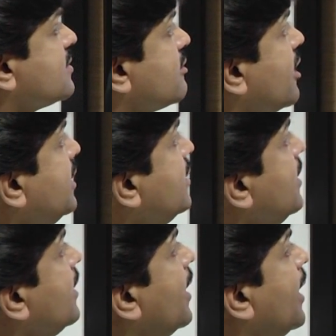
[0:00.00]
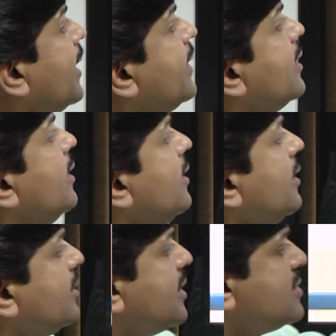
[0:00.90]
right? And
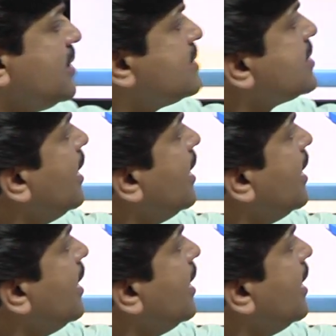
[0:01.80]
this is